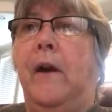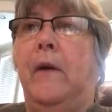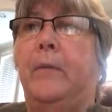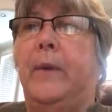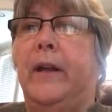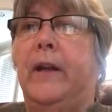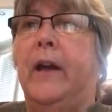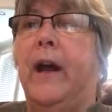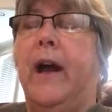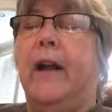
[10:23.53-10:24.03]

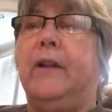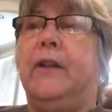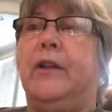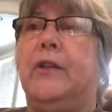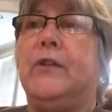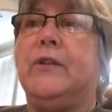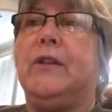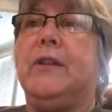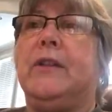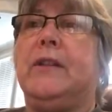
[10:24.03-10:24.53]
But God
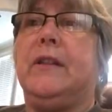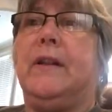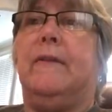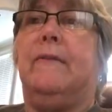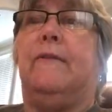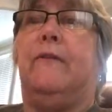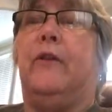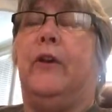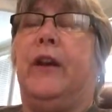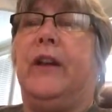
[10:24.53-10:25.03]
uses
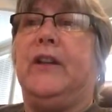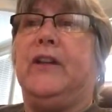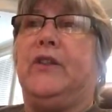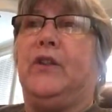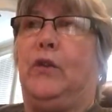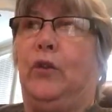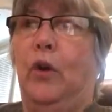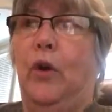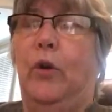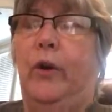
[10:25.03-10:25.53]
it for his
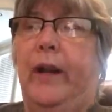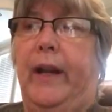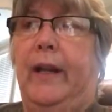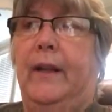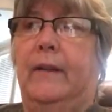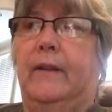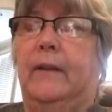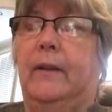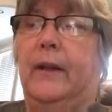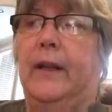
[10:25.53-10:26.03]
glory,
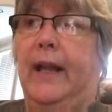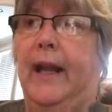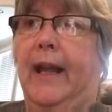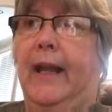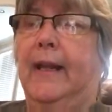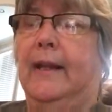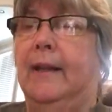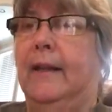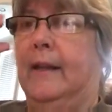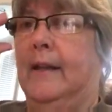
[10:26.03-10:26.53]

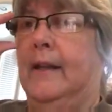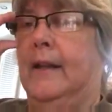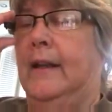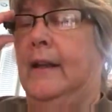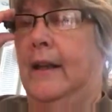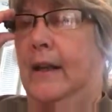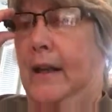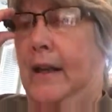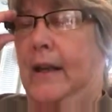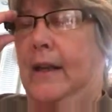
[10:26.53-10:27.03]
okay?
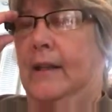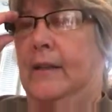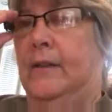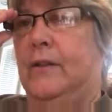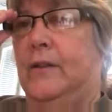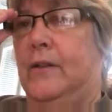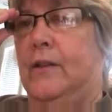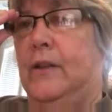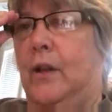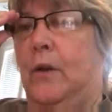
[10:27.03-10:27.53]

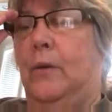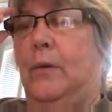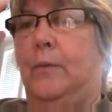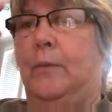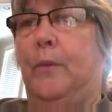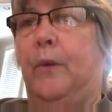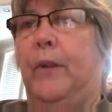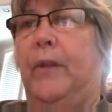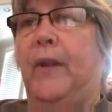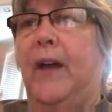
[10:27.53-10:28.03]
And so
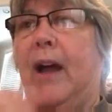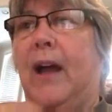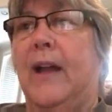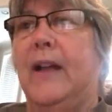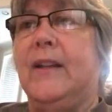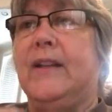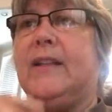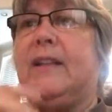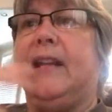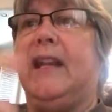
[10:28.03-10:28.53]
with
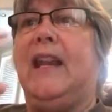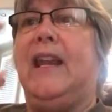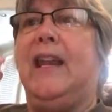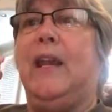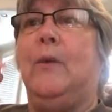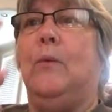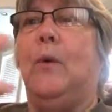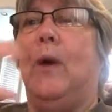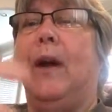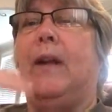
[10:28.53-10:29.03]
us,
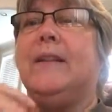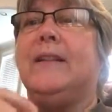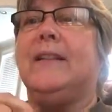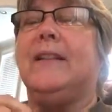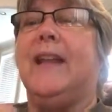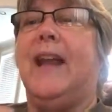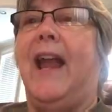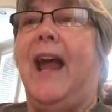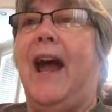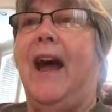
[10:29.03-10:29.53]
he wants
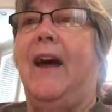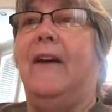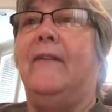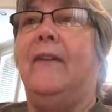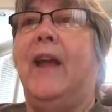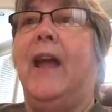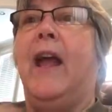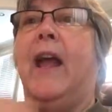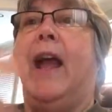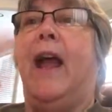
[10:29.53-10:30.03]
to have
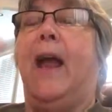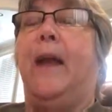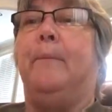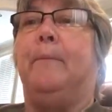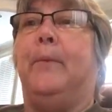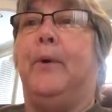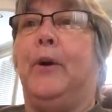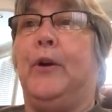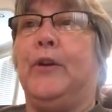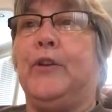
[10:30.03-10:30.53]
a
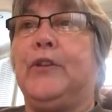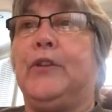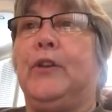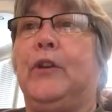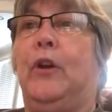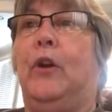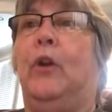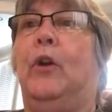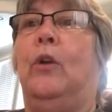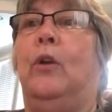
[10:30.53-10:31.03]

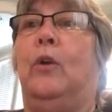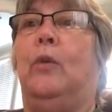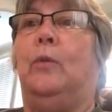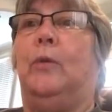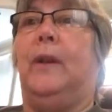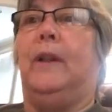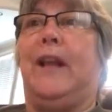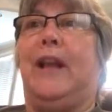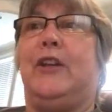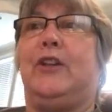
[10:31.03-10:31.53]
personal
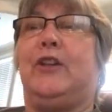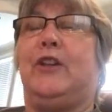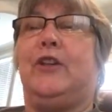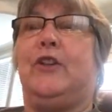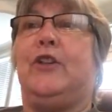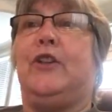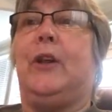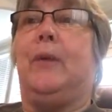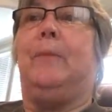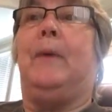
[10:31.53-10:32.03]

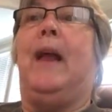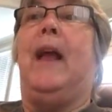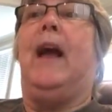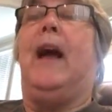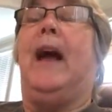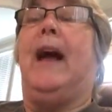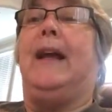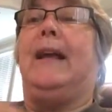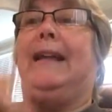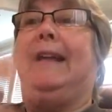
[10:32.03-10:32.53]
relationship,
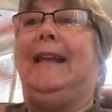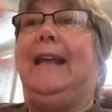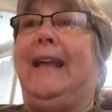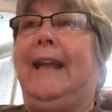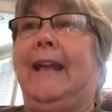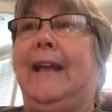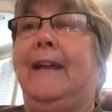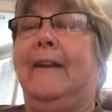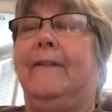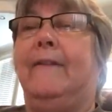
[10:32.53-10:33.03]
a
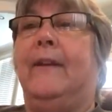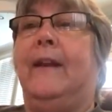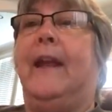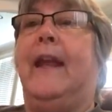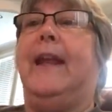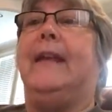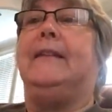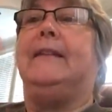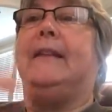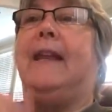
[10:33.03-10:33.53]
give
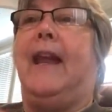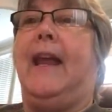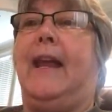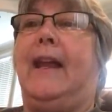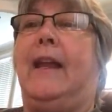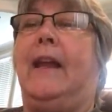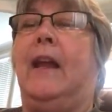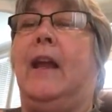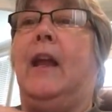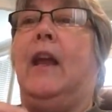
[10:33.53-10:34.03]
and
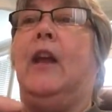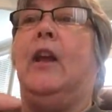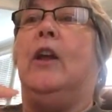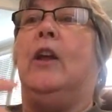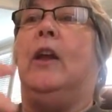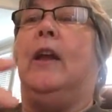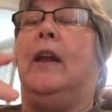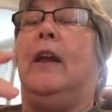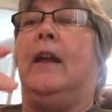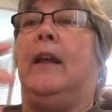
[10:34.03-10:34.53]
take.
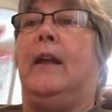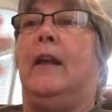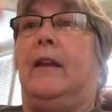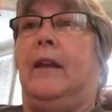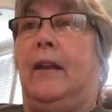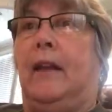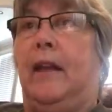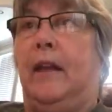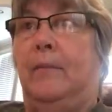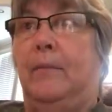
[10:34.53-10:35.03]

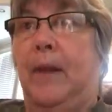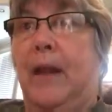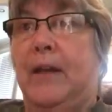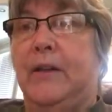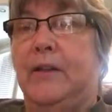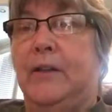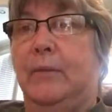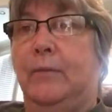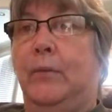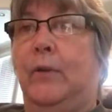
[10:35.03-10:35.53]
He
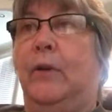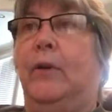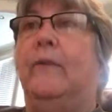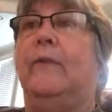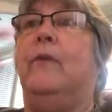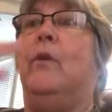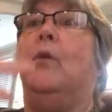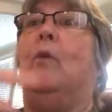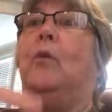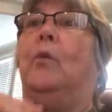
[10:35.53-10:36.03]
makes a
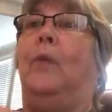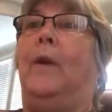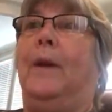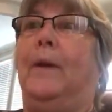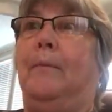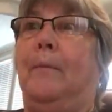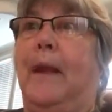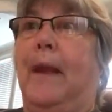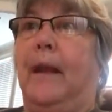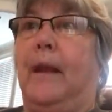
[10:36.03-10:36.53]
move,
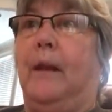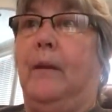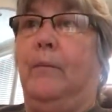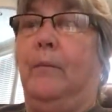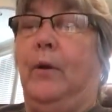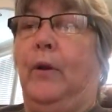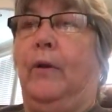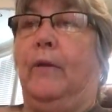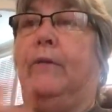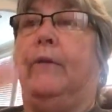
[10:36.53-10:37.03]
we make a
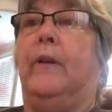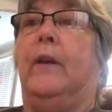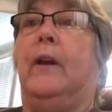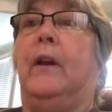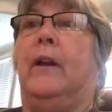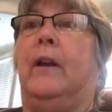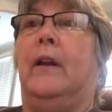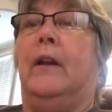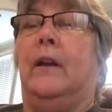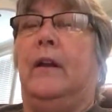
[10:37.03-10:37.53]
move,
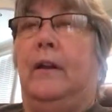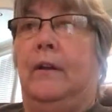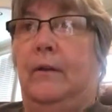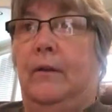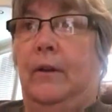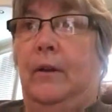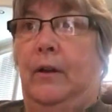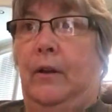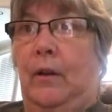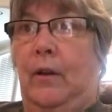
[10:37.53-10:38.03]

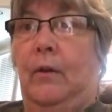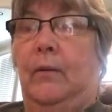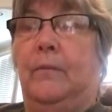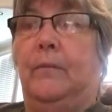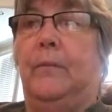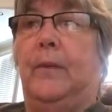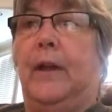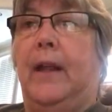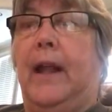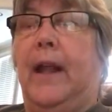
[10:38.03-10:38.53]
you know?
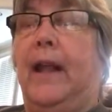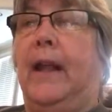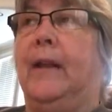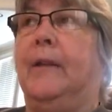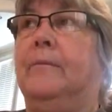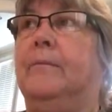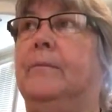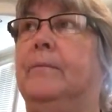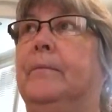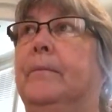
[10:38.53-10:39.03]
And